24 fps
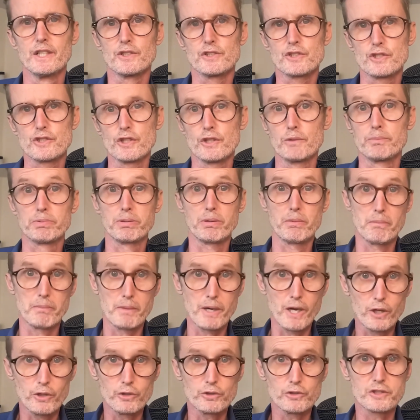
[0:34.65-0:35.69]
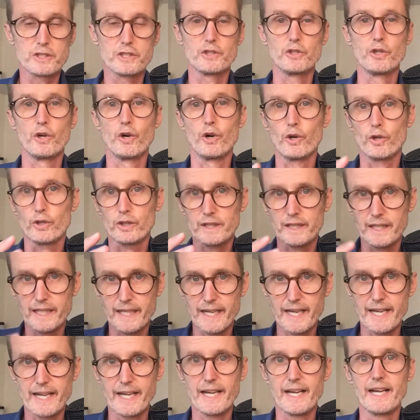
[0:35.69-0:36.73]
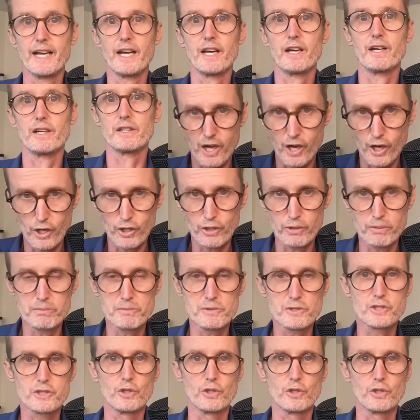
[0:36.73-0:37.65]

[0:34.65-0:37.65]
to promote your care homes,